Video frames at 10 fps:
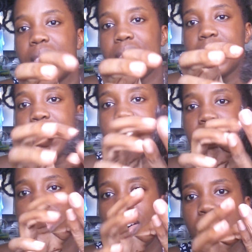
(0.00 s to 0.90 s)

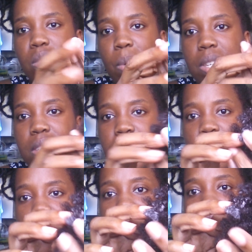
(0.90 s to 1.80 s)
all this white stuff
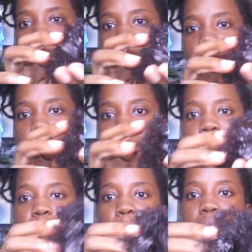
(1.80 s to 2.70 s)
is conditioner.
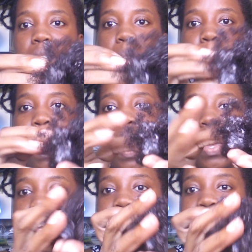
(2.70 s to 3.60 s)
But the one in the back,